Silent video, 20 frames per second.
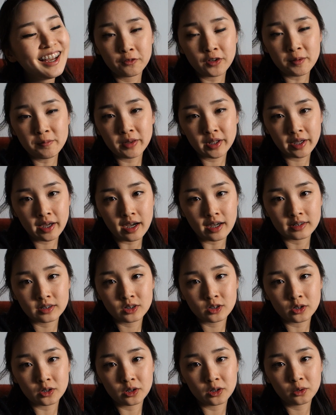From the
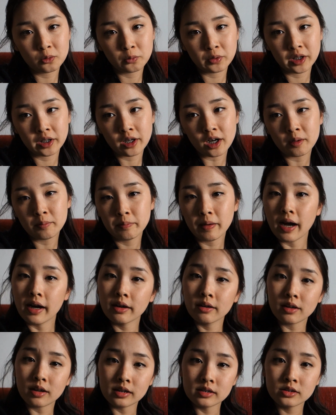castle, we got
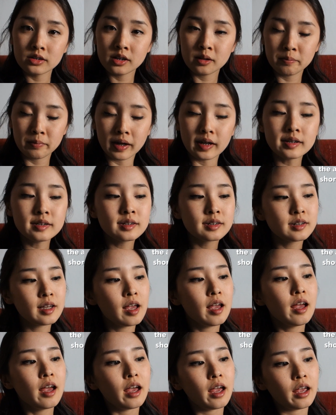back onto the bus
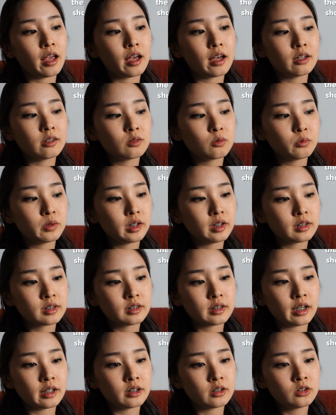and we
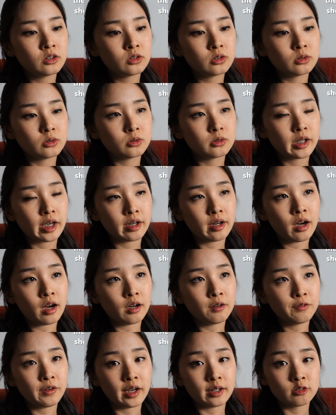decided to get
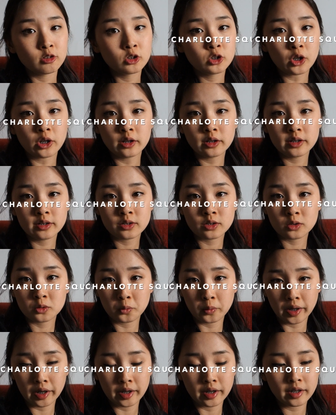off at Charlotte
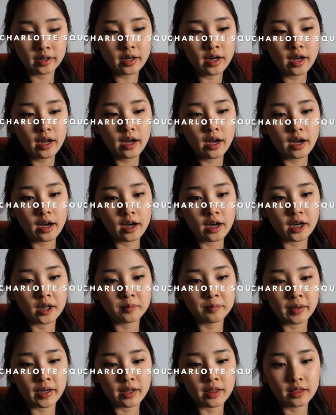Square,
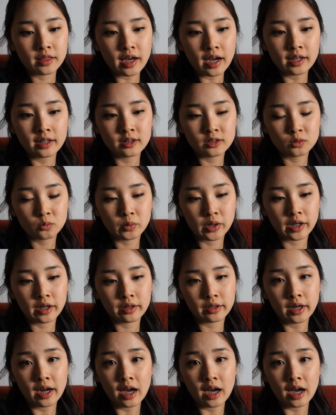and that is where there